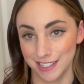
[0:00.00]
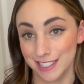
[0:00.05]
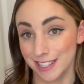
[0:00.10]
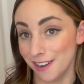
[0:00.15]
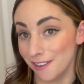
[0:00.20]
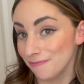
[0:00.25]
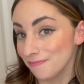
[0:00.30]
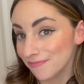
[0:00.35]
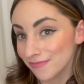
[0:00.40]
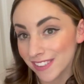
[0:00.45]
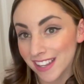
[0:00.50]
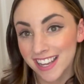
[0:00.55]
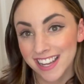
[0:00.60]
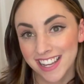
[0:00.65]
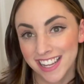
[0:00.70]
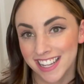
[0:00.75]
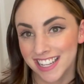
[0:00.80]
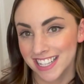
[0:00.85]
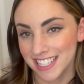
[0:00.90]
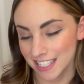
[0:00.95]
So
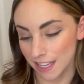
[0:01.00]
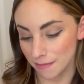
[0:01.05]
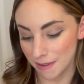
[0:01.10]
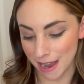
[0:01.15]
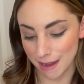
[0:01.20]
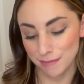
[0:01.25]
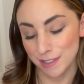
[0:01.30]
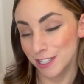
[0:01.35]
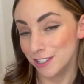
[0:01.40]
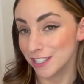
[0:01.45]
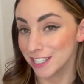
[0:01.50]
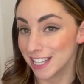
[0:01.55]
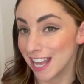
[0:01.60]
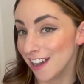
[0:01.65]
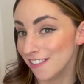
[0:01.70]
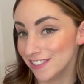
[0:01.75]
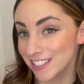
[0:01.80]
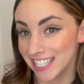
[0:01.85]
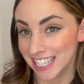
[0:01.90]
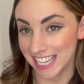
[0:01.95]
sometimes you just
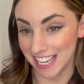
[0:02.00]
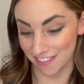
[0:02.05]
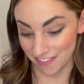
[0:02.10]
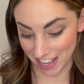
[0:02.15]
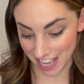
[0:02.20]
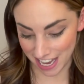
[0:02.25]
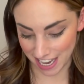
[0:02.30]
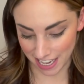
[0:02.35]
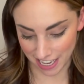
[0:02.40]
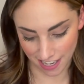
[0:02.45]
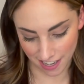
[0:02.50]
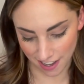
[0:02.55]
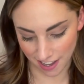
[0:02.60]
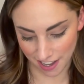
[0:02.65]
have to give in.